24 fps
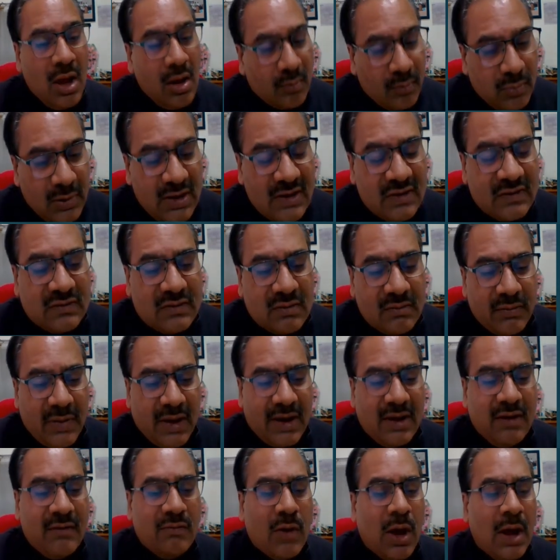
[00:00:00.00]
Please
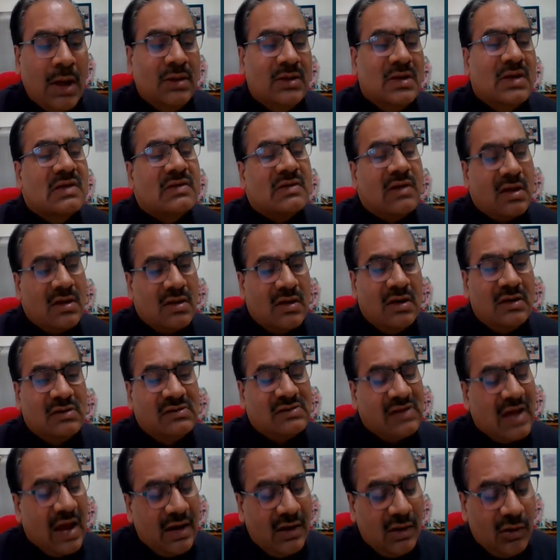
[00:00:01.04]
verify these results
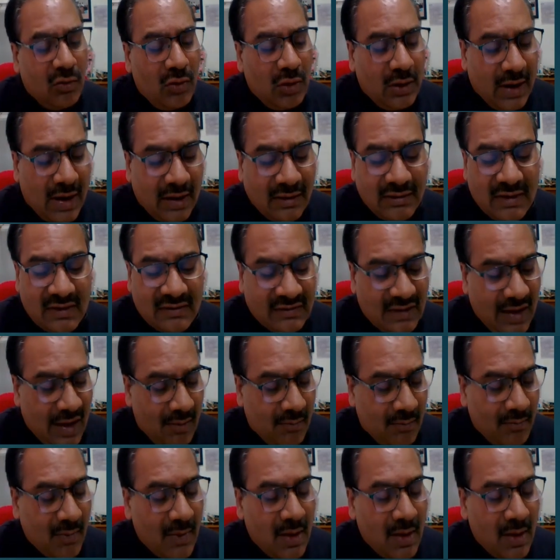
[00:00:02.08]
and you will get the same.